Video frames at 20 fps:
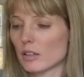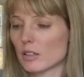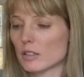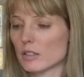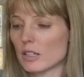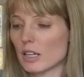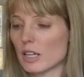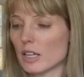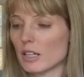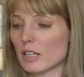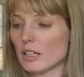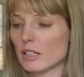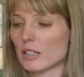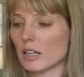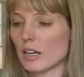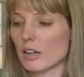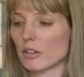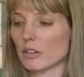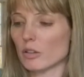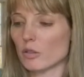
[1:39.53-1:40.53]
Taking
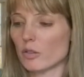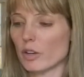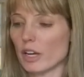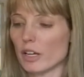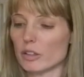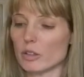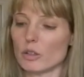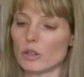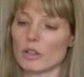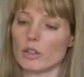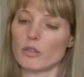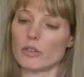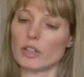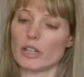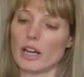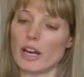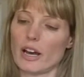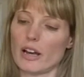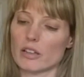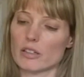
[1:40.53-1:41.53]
down the value of an
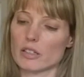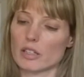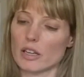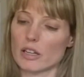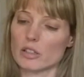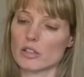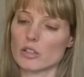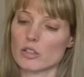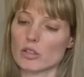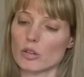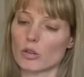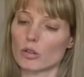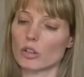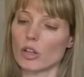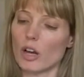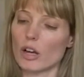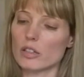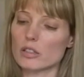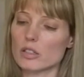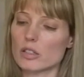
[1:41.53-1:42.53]
asset. So
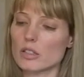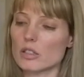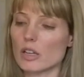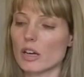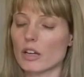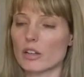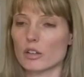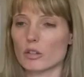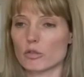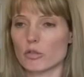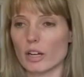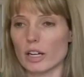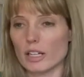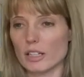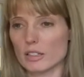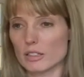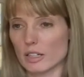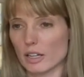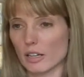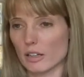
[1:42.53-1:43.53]
losses on the
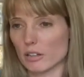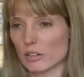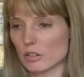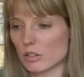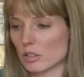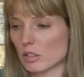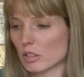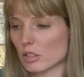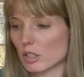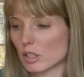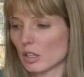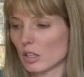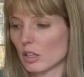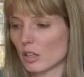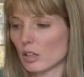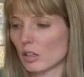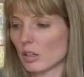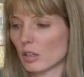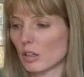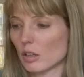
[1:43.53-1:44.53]
write-downs
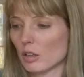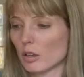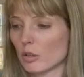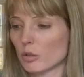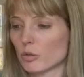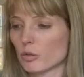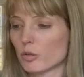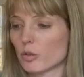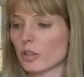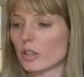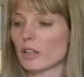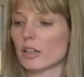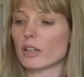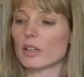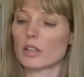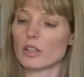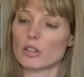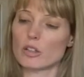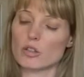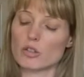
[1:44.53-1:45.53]
of
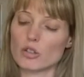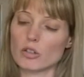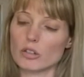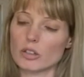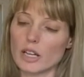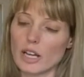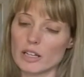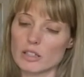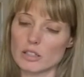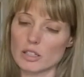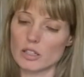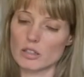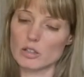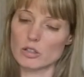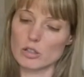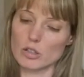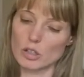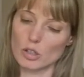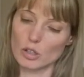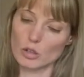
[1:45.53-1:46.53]
certain
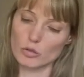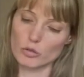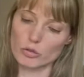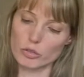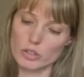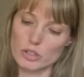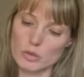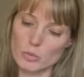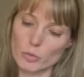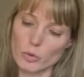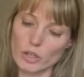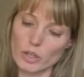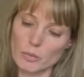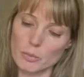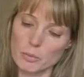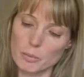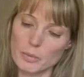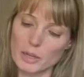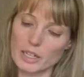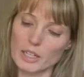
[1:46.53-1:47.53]
assets. What
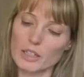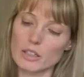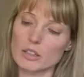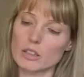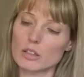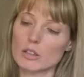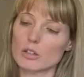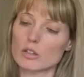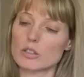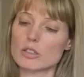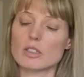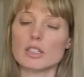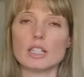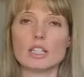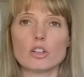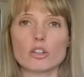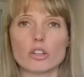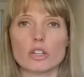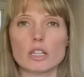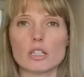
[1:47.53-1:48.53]
might
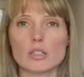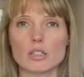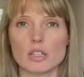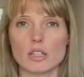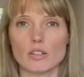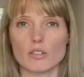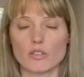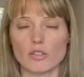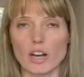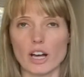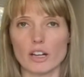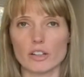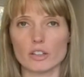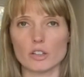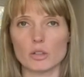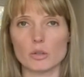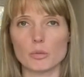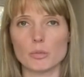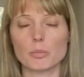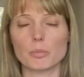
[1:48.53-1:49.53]
decrease in
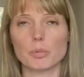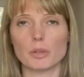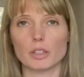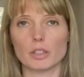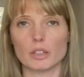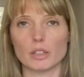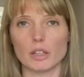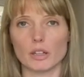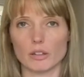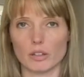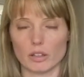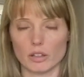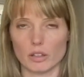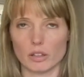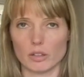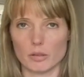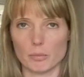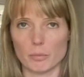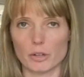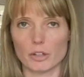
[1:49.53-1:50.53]
value, the
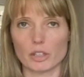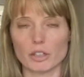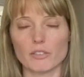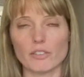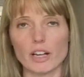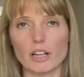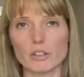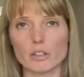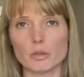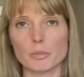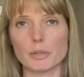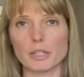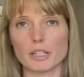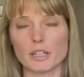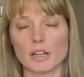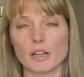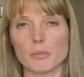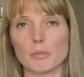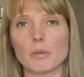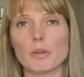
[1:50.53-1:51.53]
market value
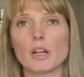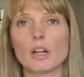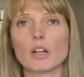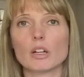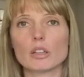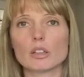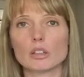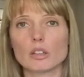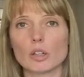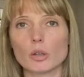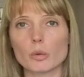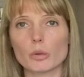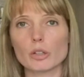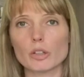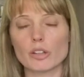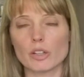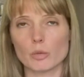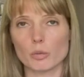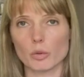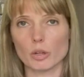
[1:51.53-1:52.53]
become lower
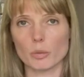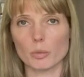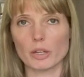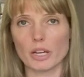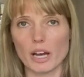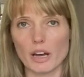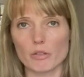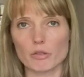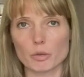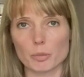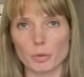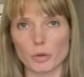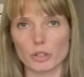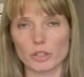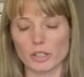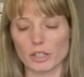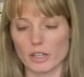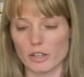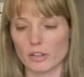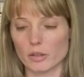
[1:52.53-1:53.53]
than what we have reported
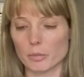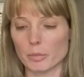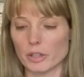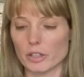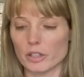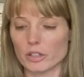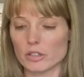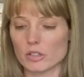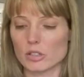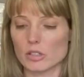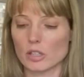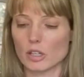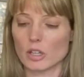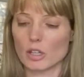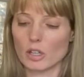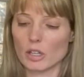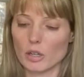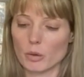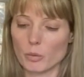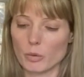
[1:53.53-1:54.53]
on the books?
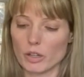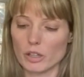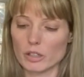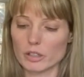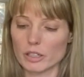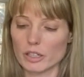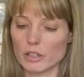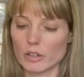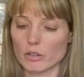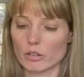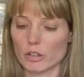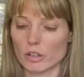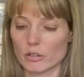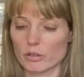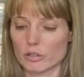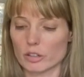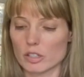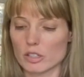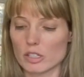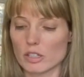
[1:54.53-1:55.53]
Well, our
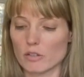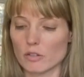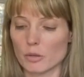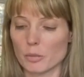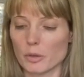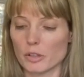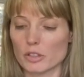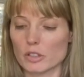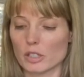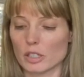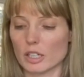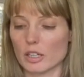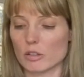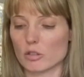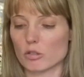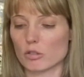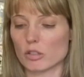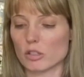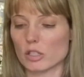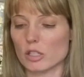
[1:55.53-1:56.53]
receivables, accounts
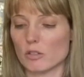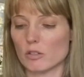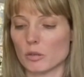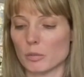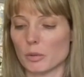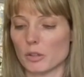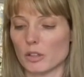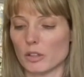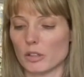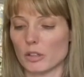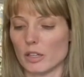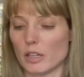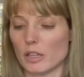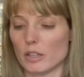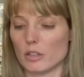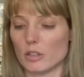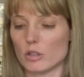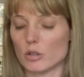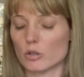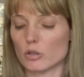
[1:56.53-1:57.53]
receivable and
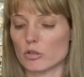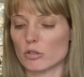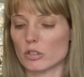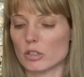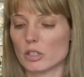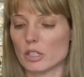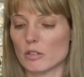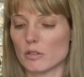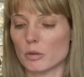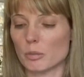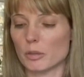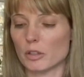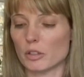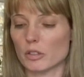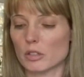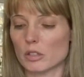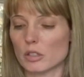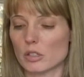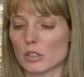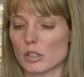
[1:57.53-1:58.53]
notes
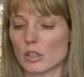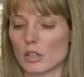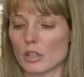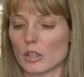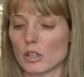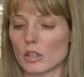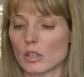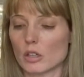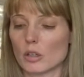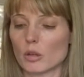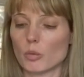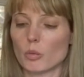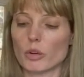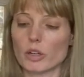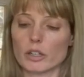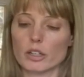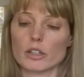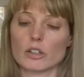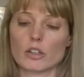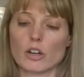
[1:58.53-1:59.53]
receivables. What
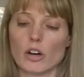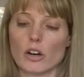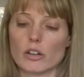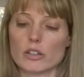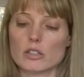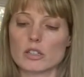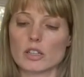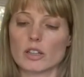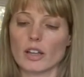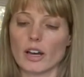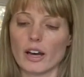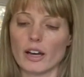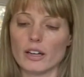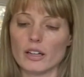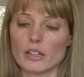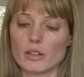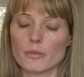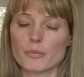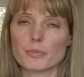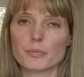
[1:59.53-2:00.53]
could cause that?